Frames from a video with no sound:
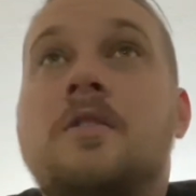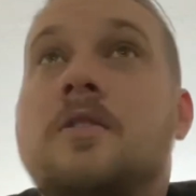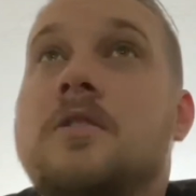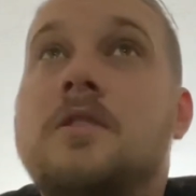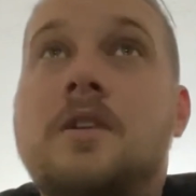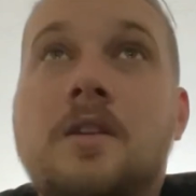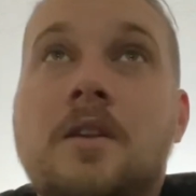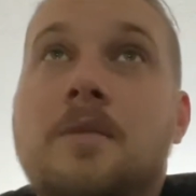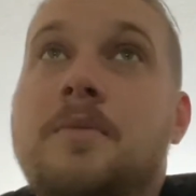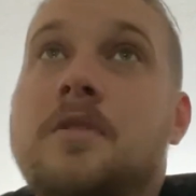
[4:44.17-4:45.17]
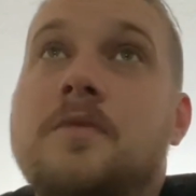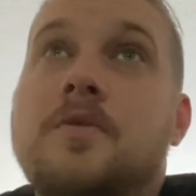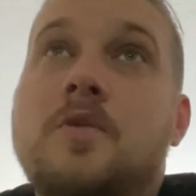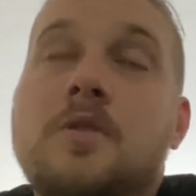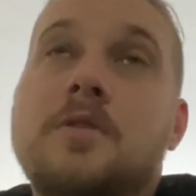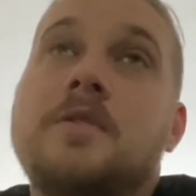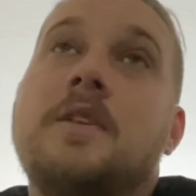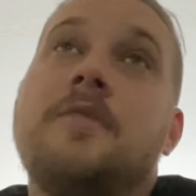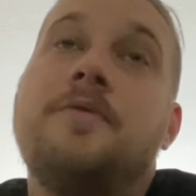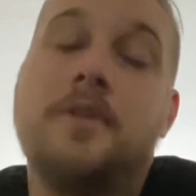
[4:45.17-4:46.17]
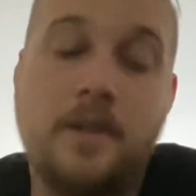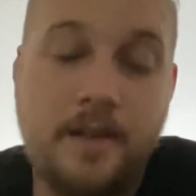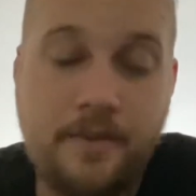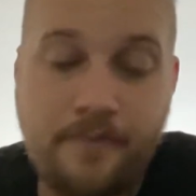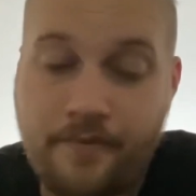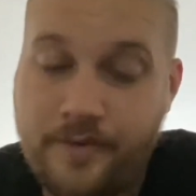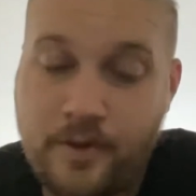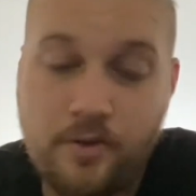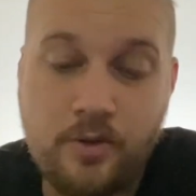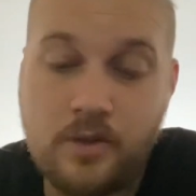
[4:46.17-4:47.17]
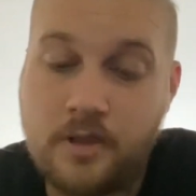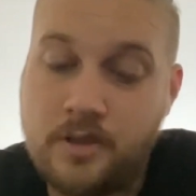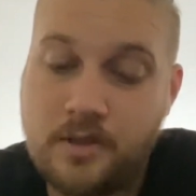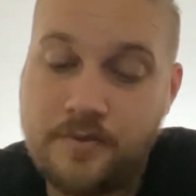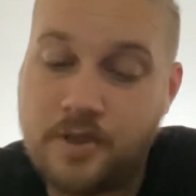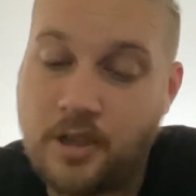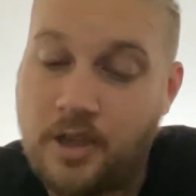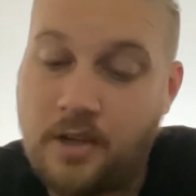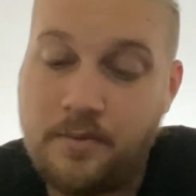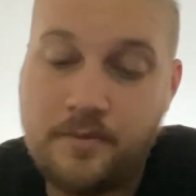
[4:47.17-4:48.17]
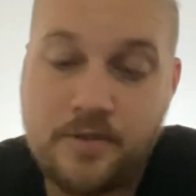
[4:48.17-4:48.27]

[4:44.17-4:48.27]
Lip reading: they're going to get a lot better, of course, and I feel like they'll do a good enough job.